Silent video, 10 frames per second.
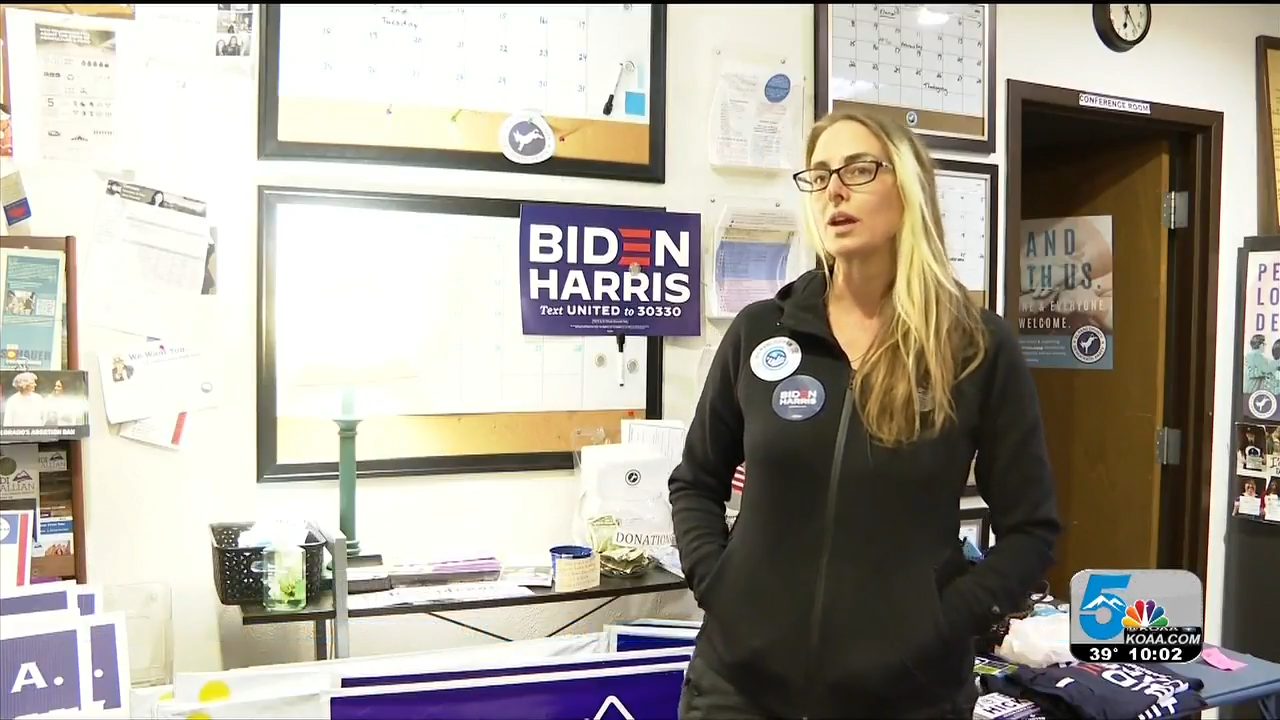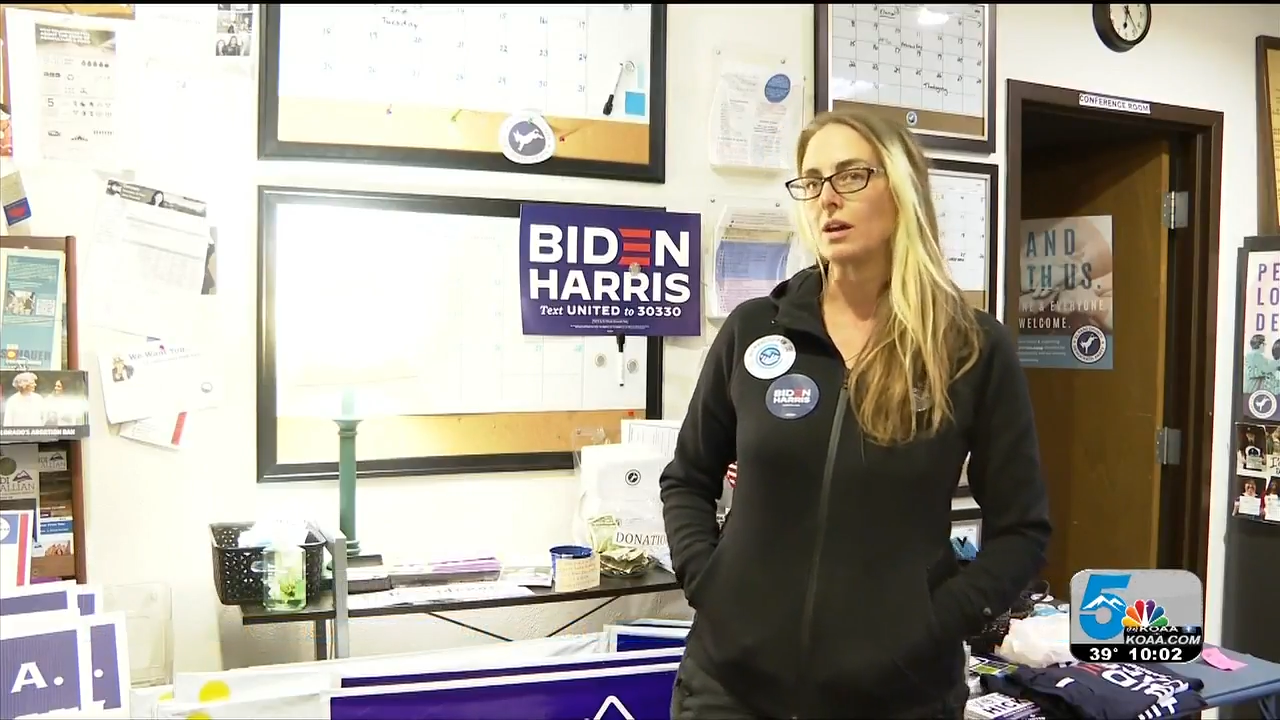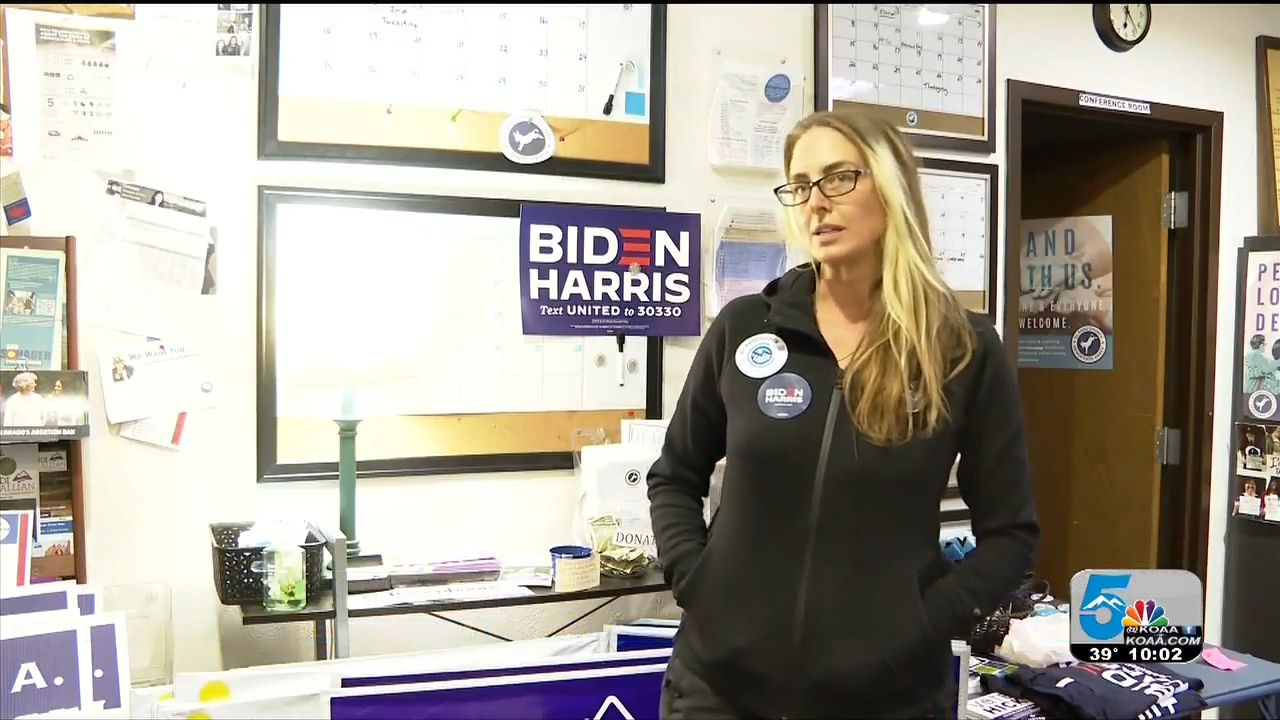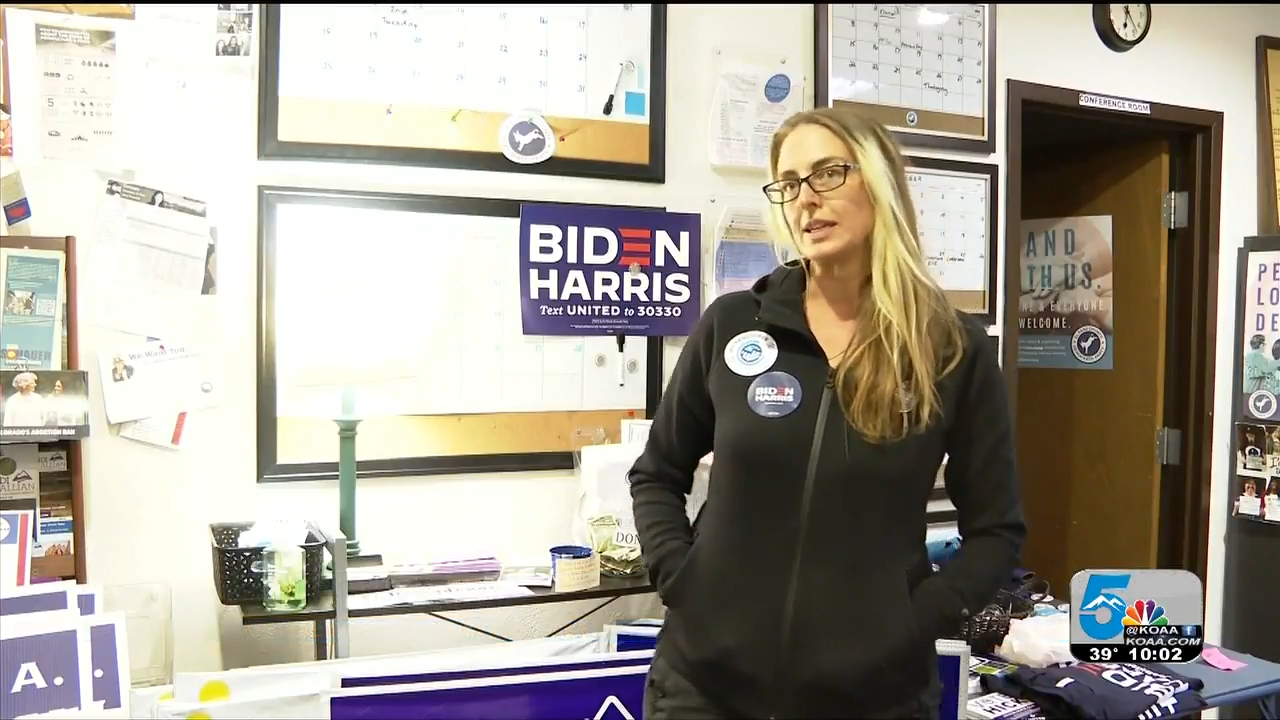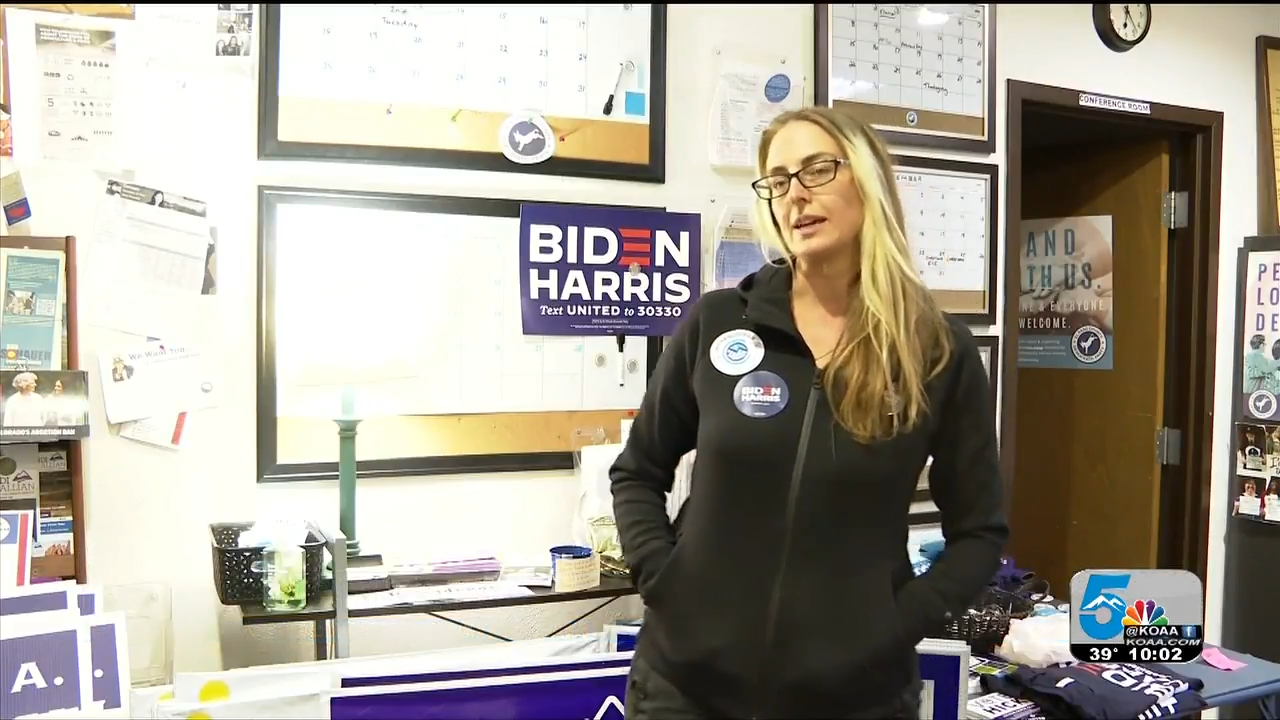
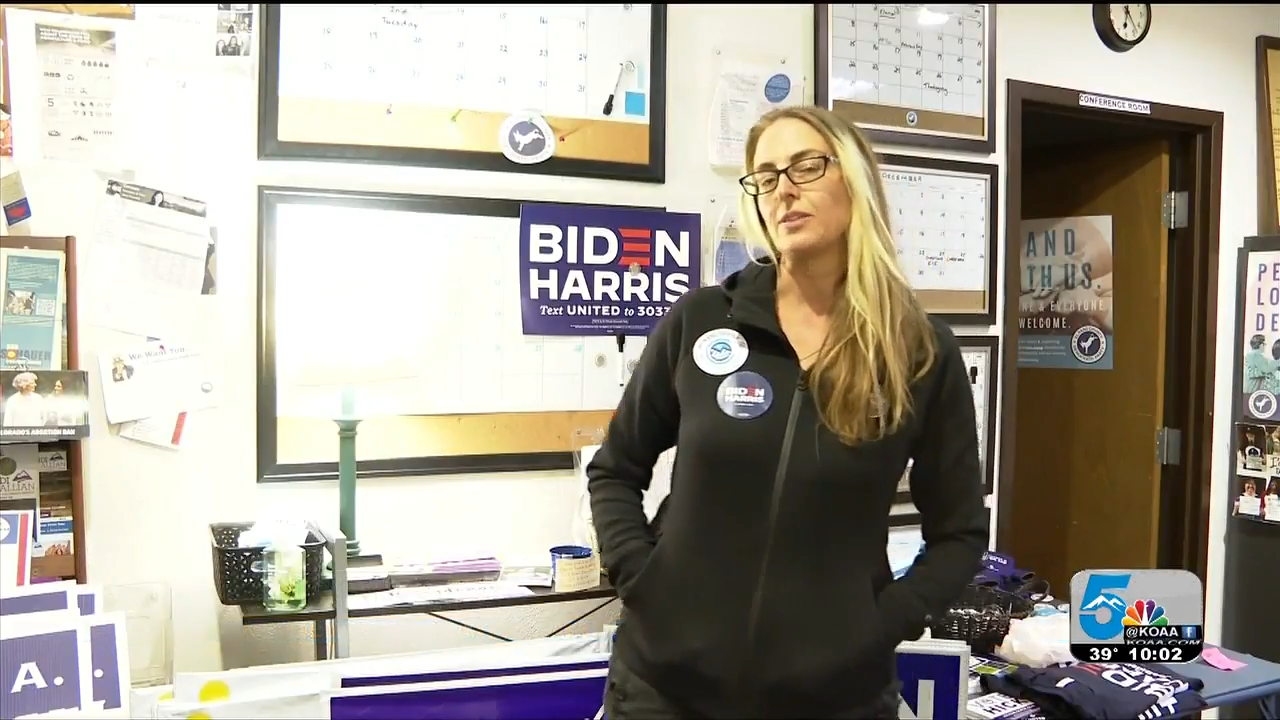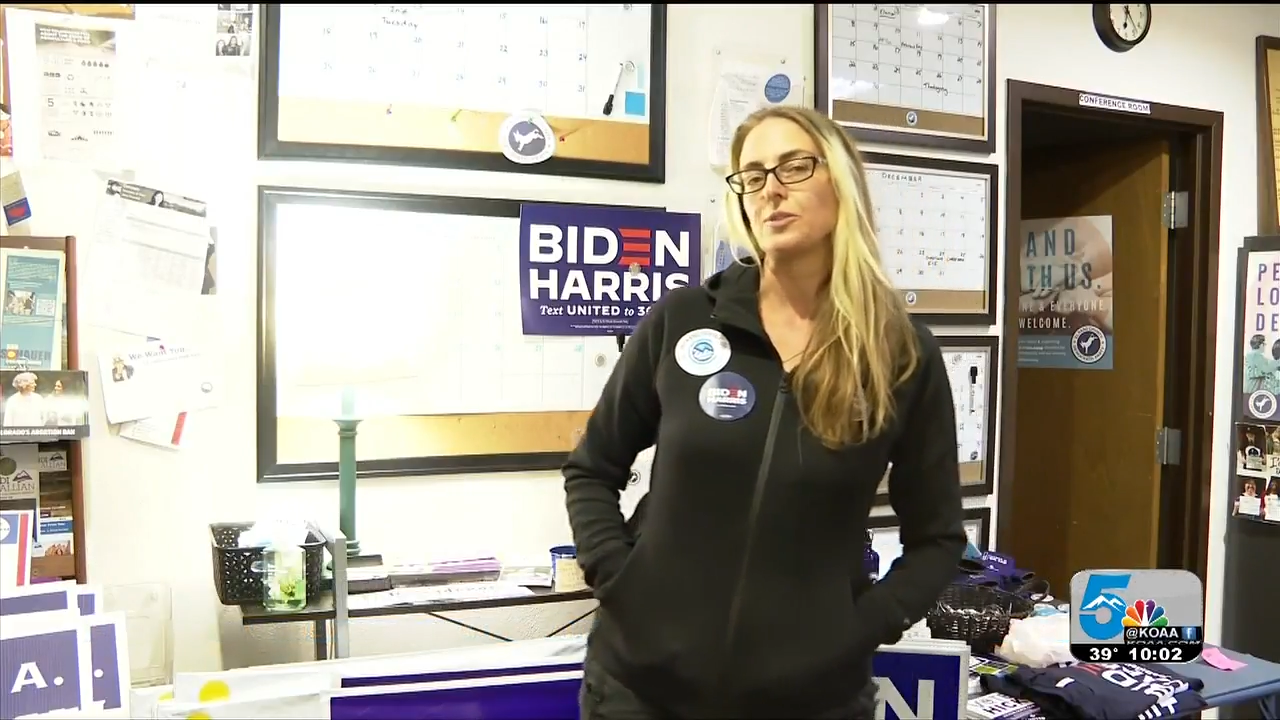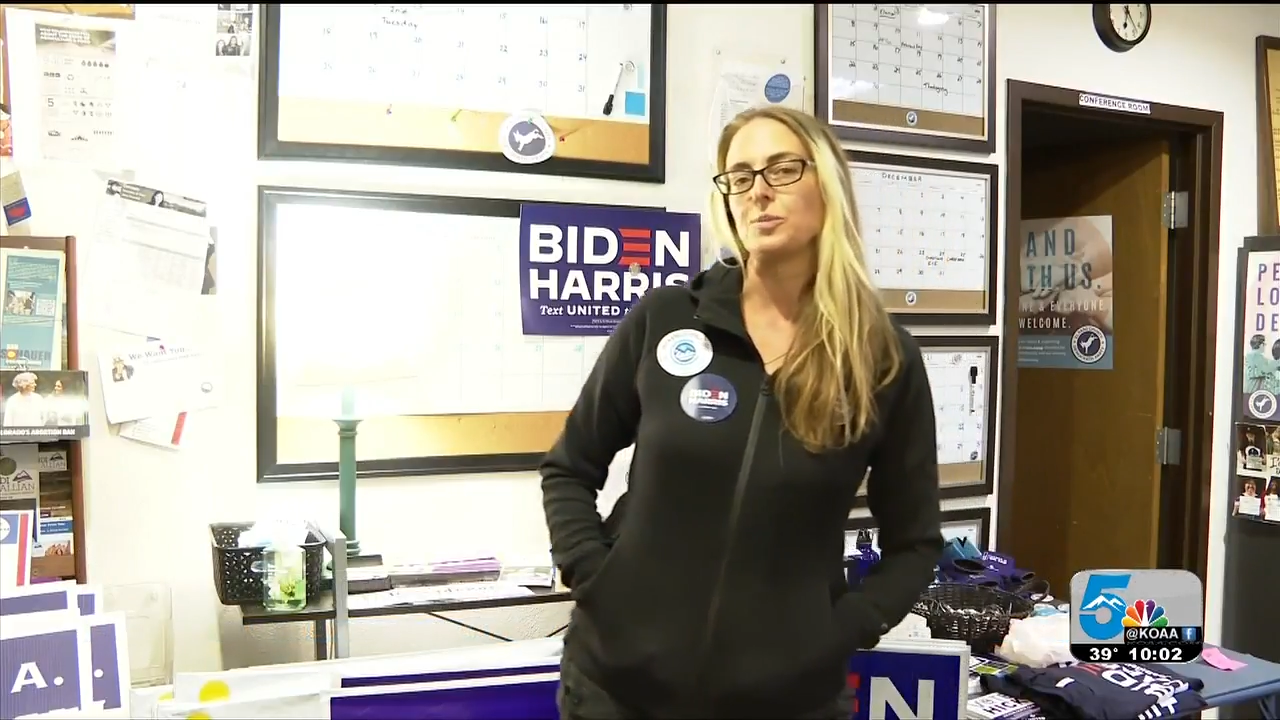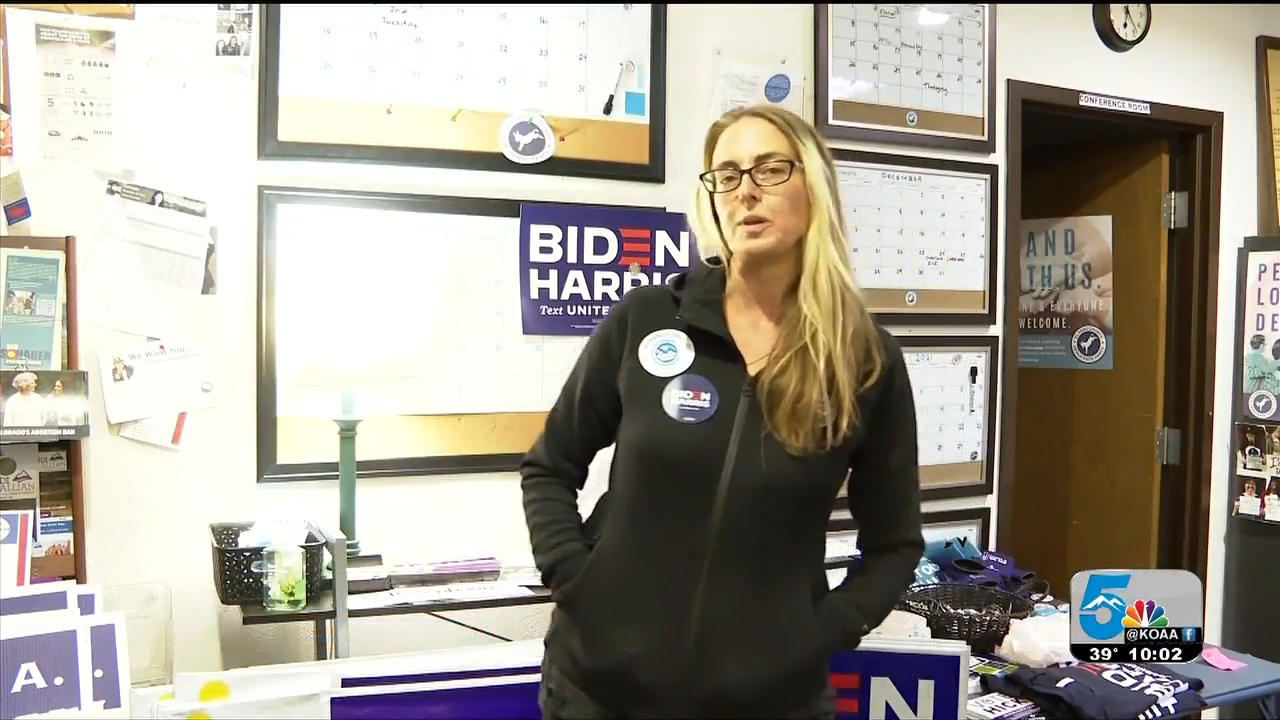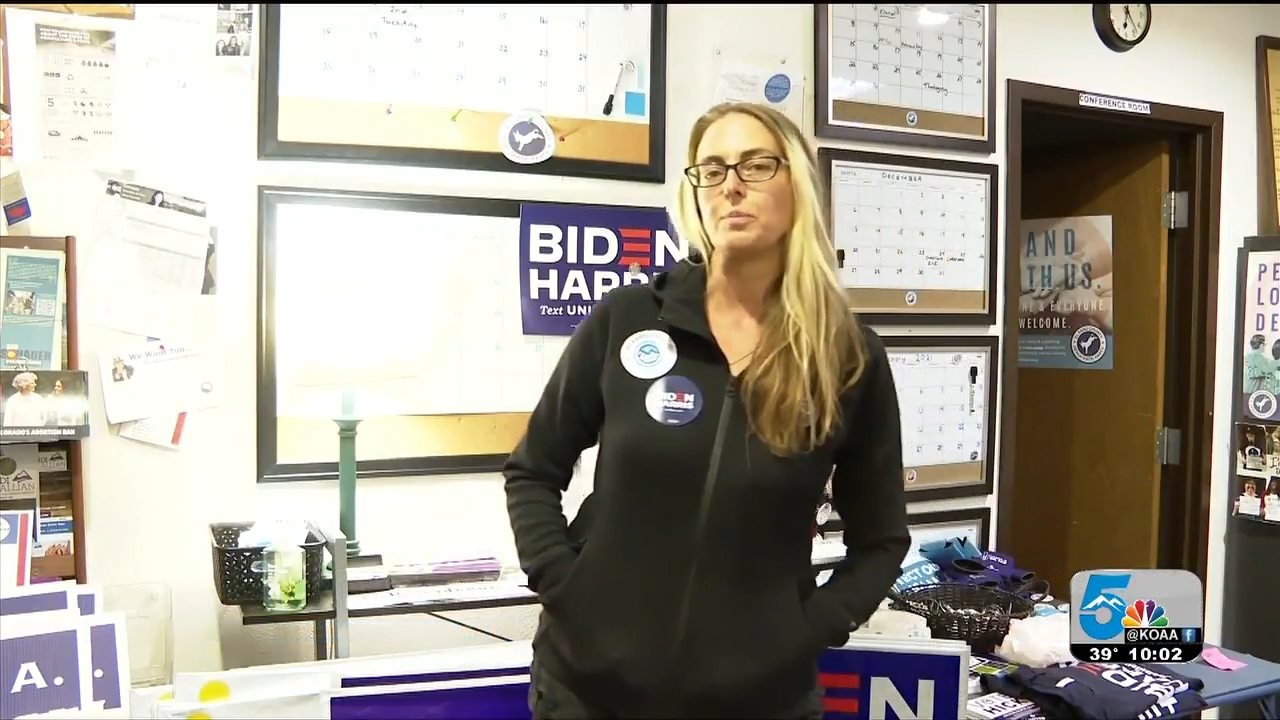contact those